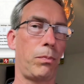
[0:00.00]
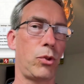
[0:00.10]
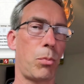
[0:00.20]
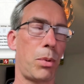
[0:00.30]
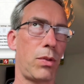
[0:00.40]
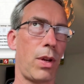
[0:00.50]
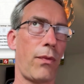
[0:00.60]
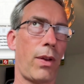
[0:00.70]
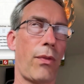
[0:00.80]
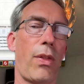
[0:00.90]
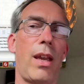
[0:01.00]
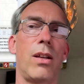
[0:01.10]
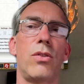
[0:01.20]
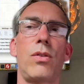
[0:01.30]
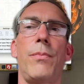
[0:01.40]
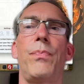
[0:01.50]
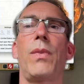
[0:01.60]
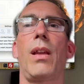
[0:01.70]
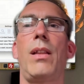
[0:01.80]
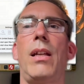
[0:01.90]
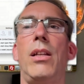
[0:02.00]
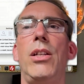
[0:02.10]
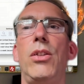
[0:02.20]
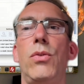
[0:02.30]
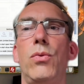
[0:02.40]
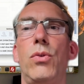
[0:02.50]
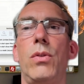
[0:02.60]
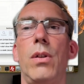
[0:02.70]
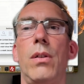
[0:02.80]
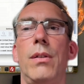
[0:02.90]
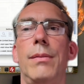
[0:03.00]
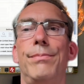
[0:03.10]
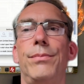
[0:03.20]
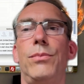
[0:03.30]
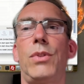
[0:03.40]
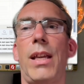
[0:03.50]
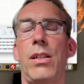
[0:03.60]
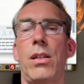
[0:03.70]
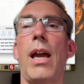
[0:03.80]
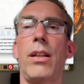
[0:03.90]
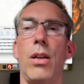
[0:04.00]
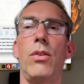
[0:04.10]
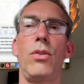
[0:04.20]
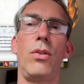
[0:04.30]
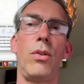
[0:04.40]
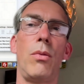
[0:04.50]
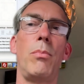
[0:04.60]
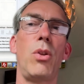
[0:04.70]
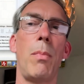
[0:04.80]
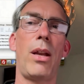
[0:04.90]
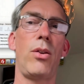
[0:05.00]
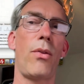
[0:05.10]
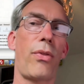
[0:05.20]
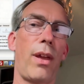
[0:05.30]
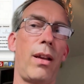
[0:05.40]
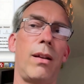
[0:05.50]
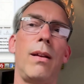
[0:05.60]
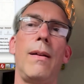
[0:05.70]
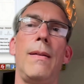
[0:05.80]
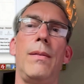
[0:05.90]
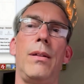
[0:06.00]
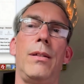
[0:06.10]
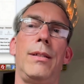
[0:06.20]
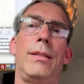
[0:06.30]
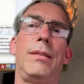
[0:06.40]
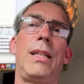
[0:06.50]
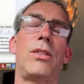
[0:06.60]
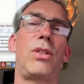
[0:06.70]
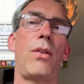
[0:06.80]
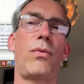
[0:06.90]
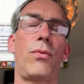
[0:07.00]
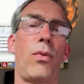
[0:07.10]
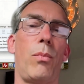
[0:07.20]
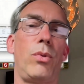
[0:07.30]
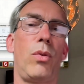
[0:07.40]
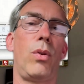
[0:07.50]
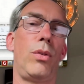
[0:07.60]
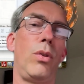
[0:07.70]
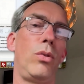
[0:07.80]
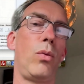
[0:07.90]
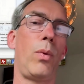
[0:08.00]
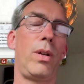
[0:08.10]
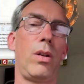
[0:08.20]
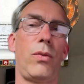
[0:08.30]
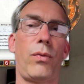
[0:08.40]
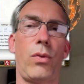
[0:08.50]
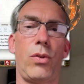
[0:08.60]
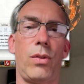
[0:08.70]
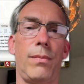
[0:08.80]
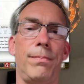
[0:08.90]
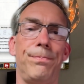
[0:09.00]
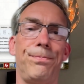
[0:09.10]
specific things then I need to test, like the menu thing. That's different from the Windows version.